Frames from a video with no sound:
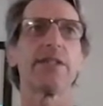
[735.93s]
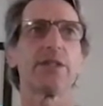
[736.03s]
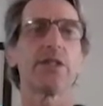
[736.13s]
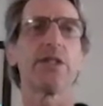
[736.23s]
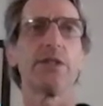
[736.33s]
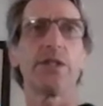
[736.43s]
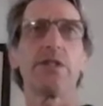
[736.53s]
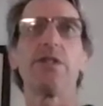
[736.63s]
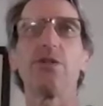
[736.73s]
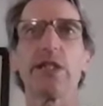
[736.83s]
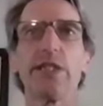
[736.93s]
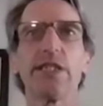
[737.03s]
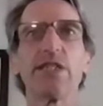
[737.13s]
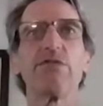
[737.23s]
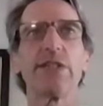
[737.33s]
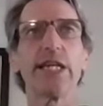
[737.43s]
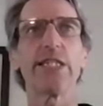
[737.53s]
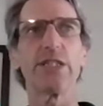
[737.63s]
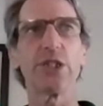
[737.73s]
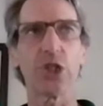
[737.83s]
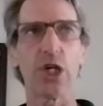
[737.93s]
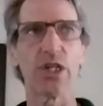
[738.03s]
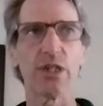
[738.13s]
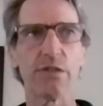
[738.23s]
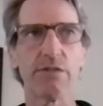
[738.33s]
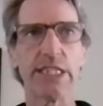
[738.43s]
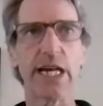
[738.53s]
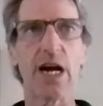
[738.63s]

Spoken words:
to continue to take advantage of the